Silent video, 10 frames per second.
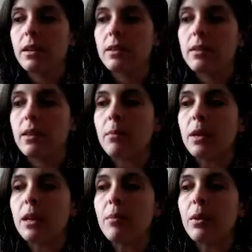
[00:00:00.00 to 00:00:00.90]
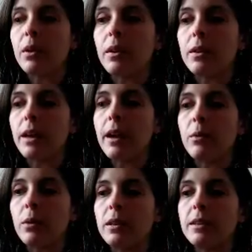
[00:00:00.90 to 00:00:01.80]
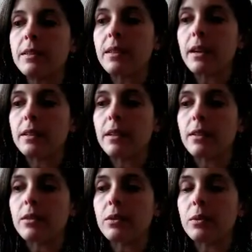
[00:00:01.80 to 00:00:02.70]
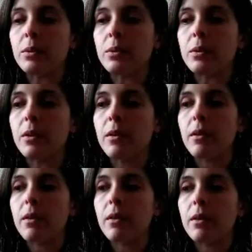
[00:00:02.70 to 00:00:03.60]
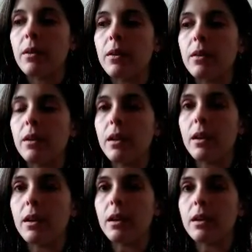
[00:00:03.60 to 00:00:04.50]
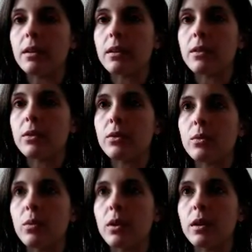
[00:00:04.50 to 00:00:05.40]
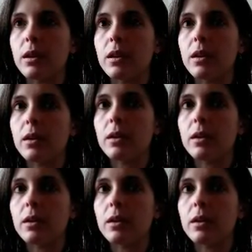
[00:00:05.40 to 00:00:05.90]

Some people get really sucked into needing to work